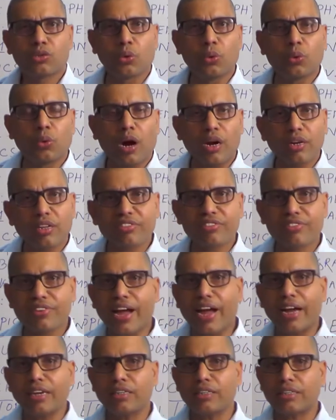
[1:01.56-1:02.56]
to
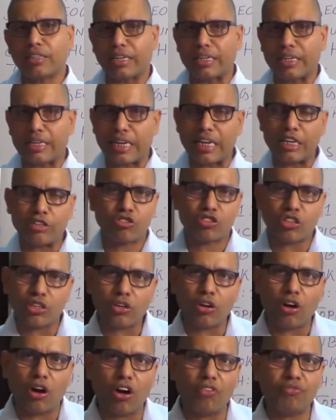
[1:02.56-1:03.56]
understand the nature
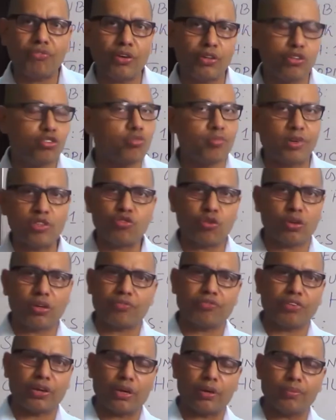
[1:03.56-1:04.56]
of human
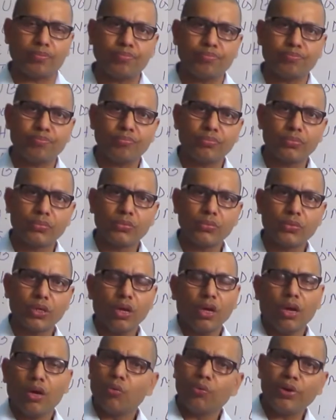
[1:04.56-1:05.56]
geography.
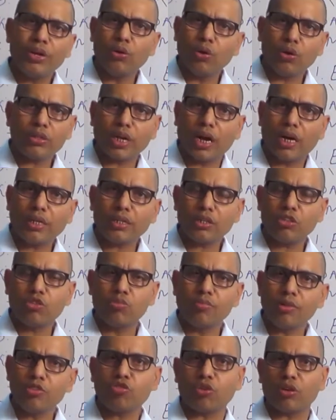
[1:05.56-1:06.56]
We know that
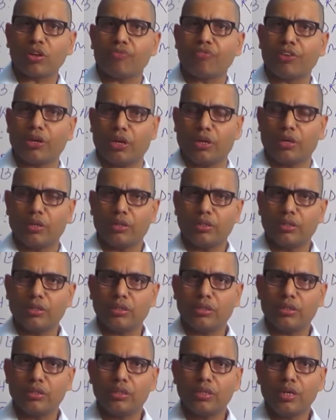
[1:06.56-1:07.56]
human geography
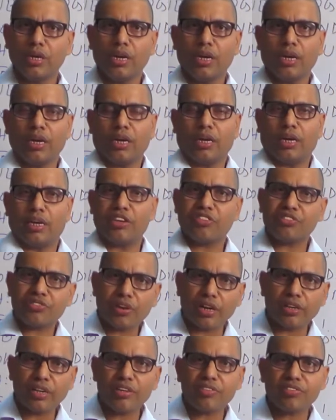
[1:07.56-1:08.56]

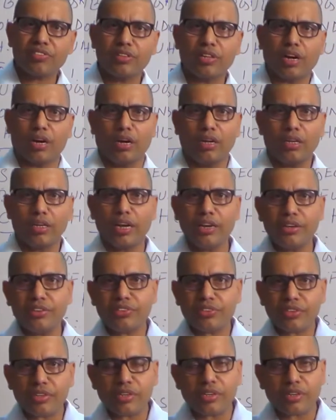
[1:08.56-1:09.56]
studies the
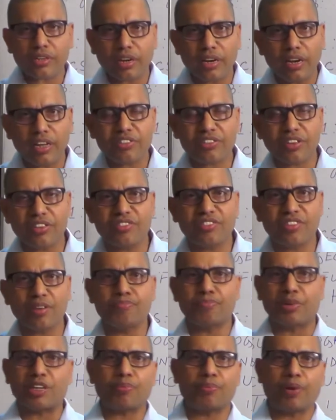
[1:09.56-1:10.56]

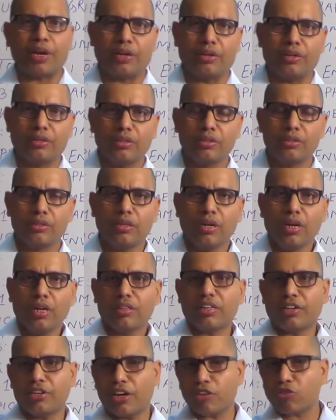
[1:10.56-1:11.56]
interrelationship between
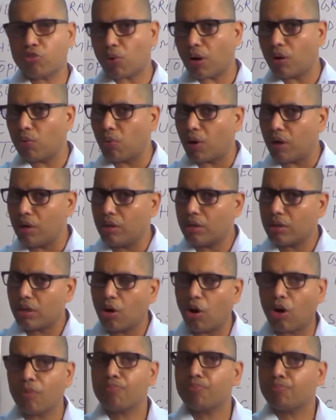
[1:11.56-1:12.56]
the natural
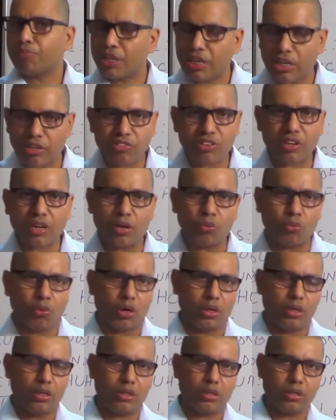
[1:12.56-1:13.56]
world or physical
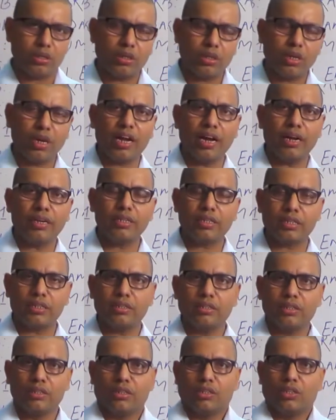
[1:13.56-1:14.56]
world
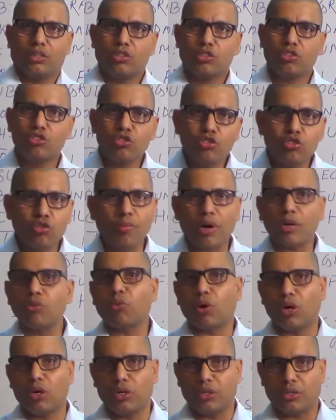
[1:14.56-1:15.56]
and human
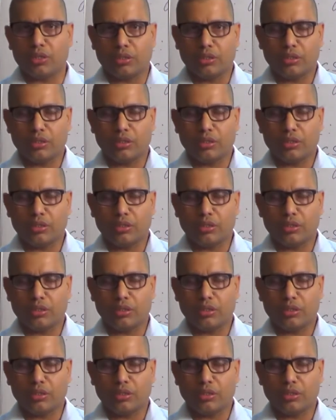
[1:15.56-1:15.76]
world.